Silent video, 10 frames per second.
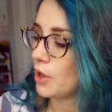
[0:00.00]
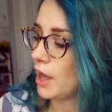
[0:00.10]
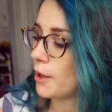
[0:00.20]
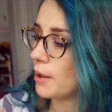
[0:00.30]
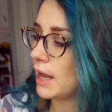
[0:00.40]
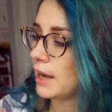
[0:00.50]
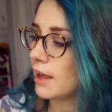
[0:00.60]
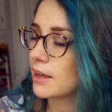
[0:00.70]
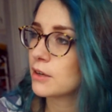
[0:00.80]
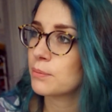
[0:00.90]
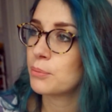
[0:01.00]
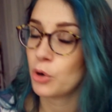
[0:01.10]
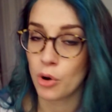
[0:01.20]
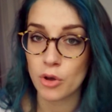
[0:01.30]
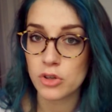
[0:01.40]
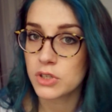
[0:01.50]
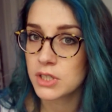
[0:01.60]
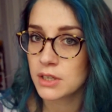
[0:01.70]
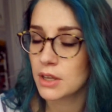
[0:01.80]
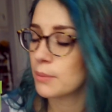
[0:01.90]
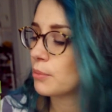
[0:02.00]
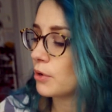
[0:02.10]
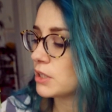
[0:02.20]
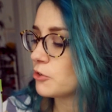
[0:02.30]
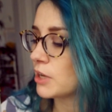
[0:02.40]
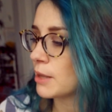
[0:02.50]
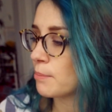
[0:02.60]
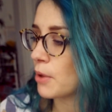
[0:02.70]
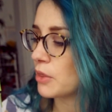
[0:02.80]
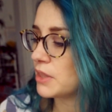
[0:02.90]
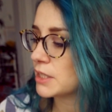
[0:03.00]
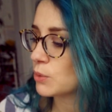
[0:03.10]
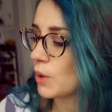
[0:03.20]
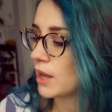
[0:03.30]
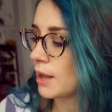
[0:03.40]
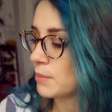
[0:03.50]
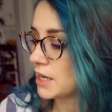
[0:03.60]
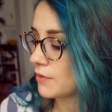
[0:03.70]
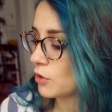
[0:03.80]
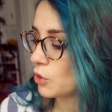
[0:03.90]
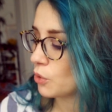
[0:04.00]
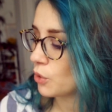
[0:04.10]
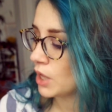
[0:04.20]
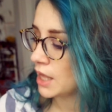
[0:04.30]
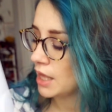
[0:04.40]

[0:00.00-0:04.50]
I like prose poetry, but this one, I mean, even though